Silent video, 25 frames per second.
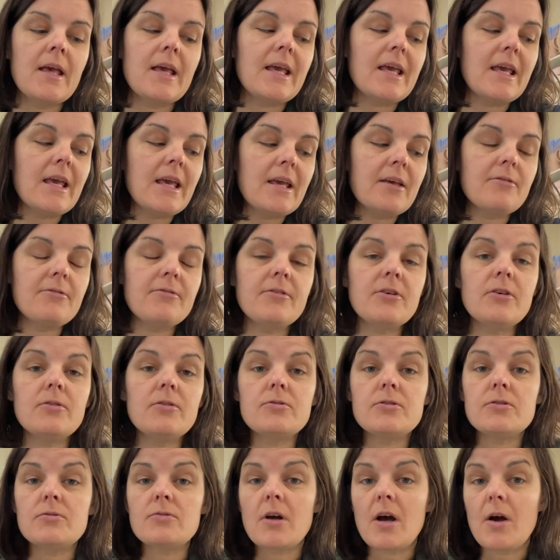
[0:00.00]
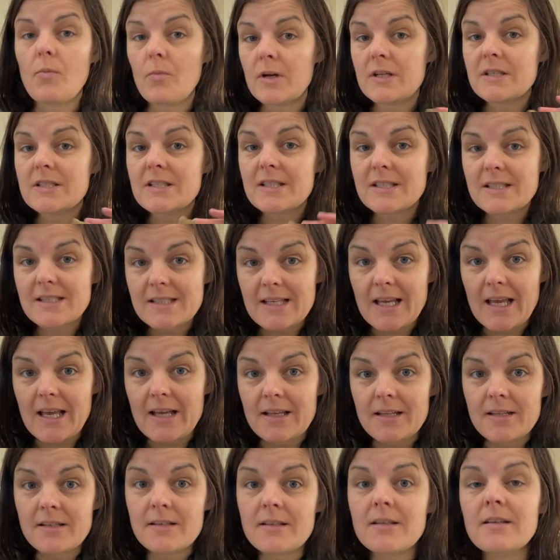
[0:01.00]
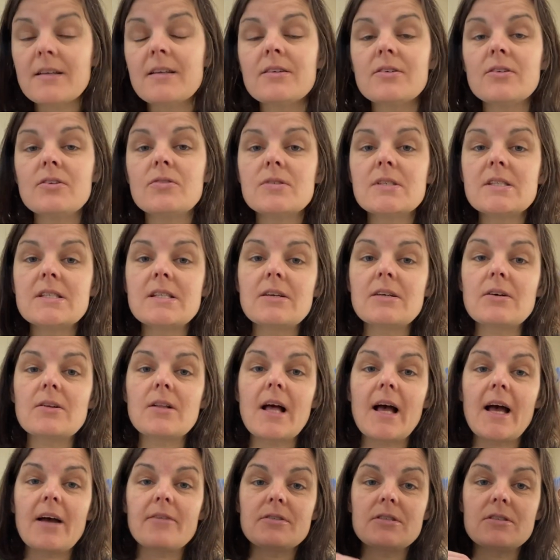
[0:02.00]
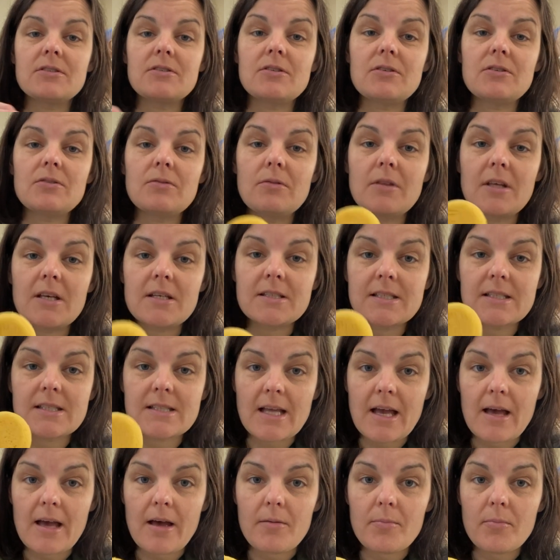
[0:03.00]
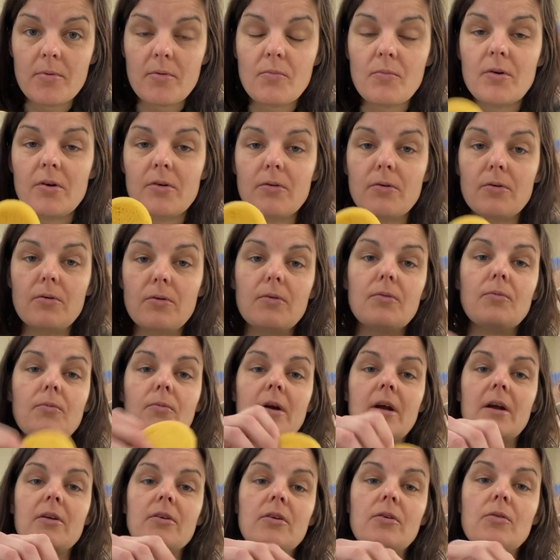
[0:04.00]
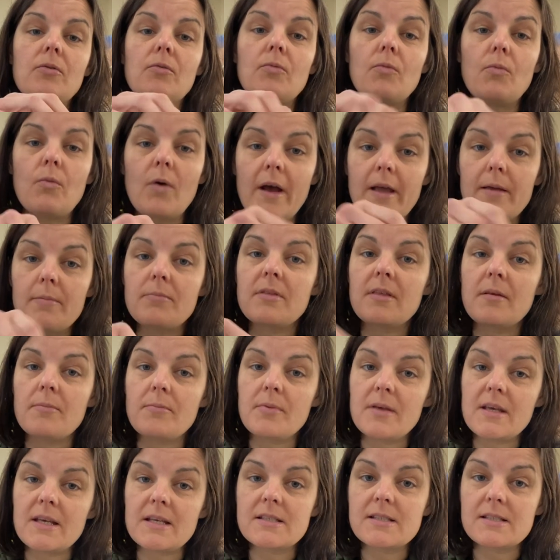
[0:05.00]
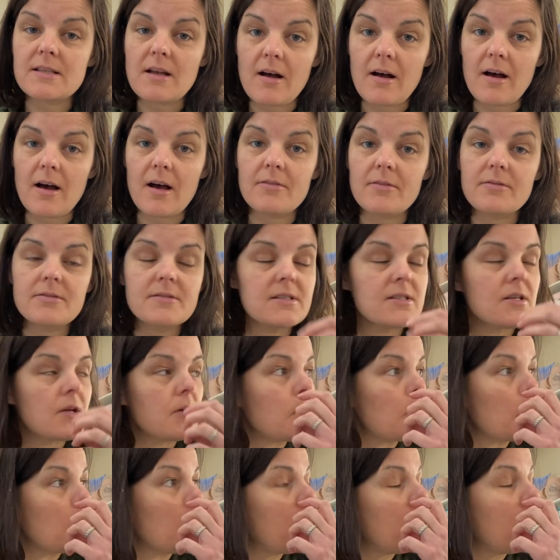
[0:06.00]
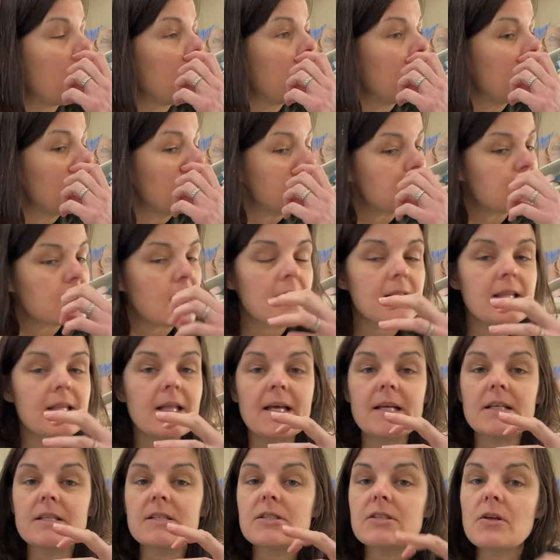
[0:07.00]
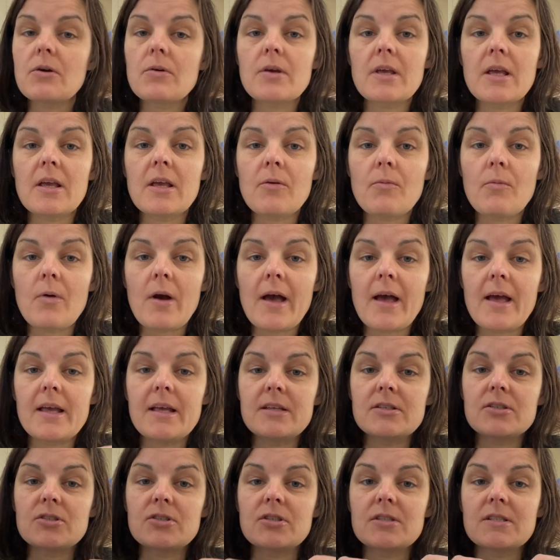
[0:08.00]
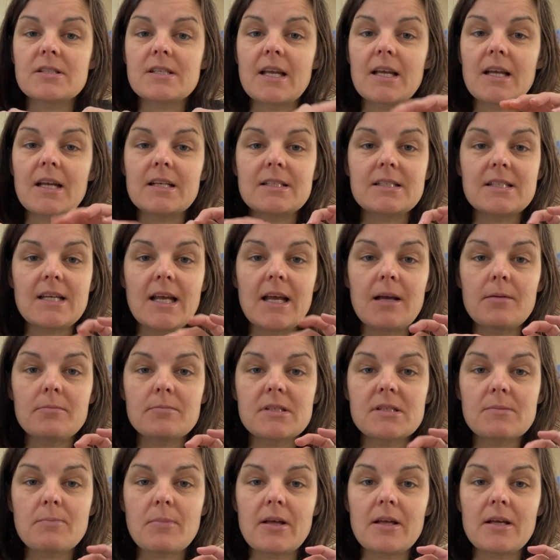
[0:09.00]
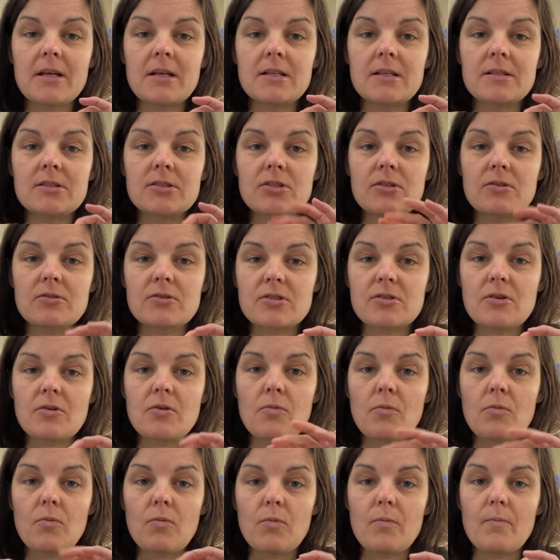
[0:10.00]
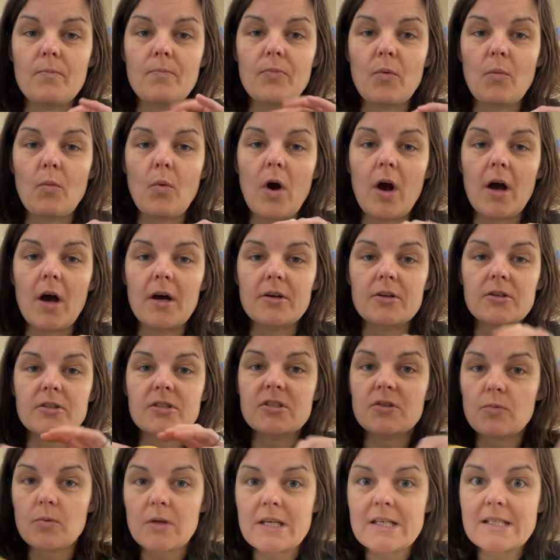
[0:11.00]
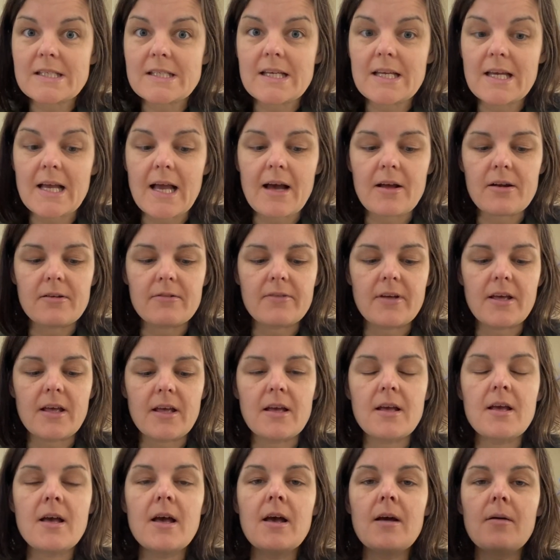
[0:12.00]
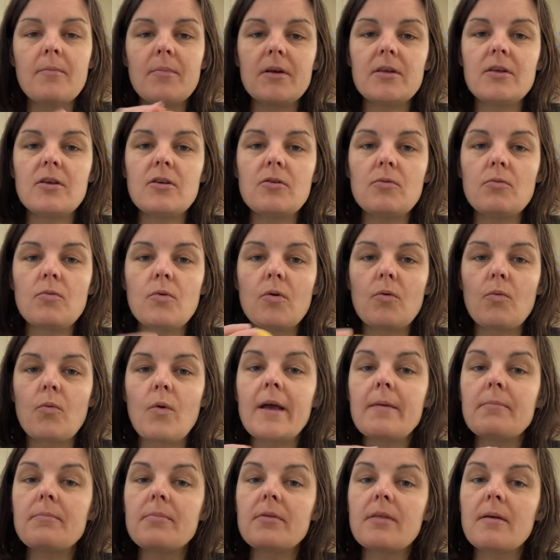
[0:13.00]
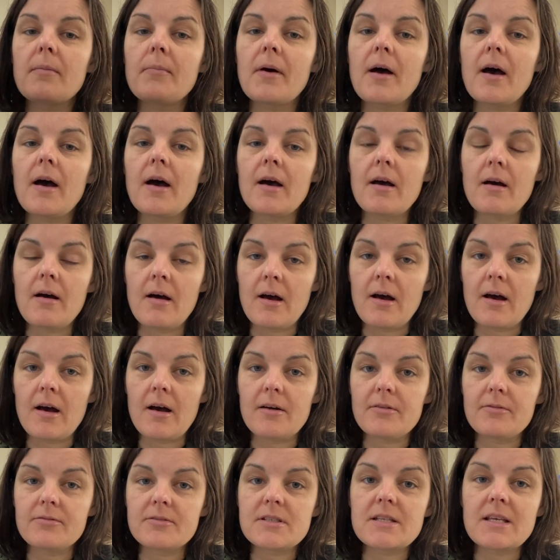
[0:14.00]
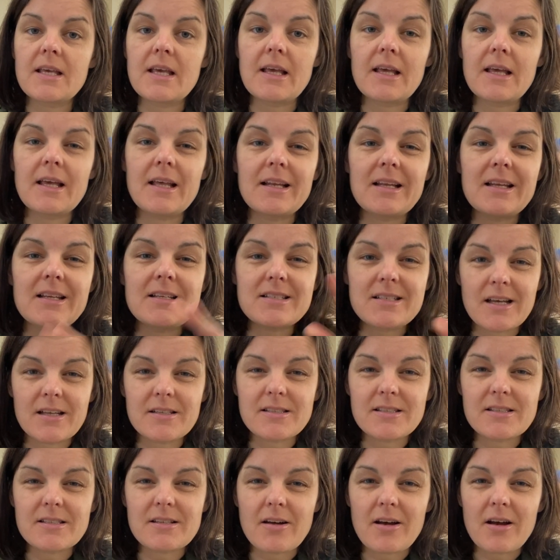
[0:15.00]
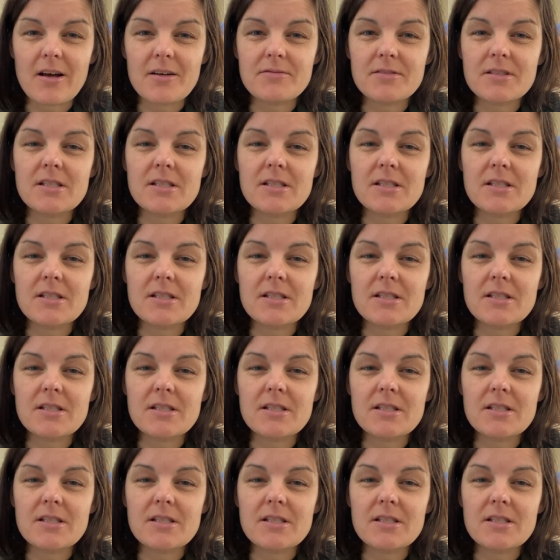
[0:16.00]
If you do not want to sand, you still have to do this step where you wipe the piece off. So it's not like soaking wet, it's just like a damp sponge. There's no water squeezing out of it, but you will wipe the pot off to get any dust off.